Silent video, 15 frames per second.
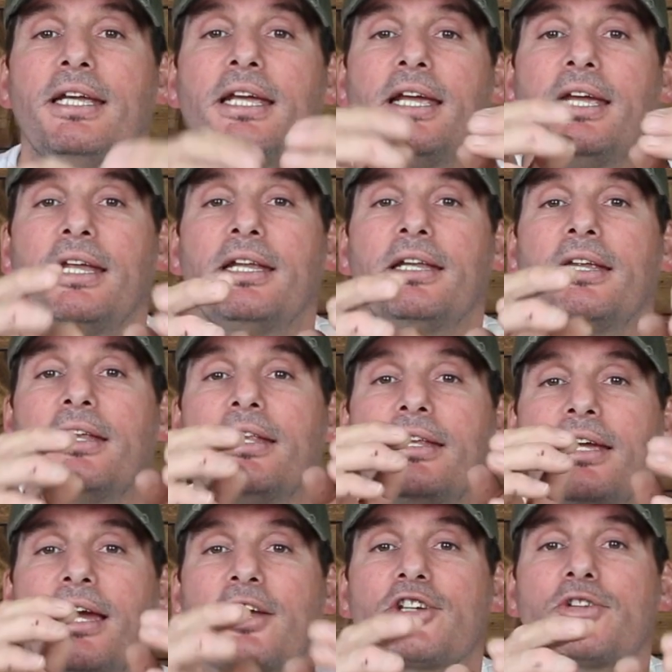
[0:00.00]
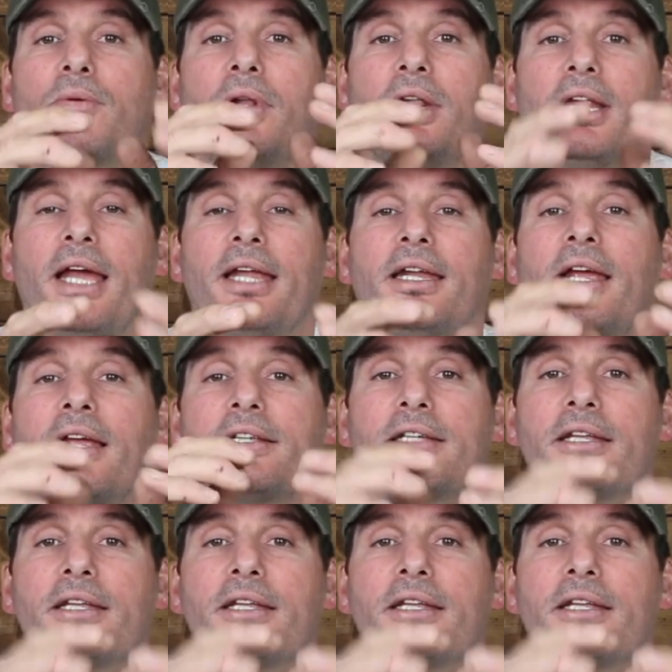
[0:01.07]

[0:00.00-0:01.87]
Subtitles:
in the actual letter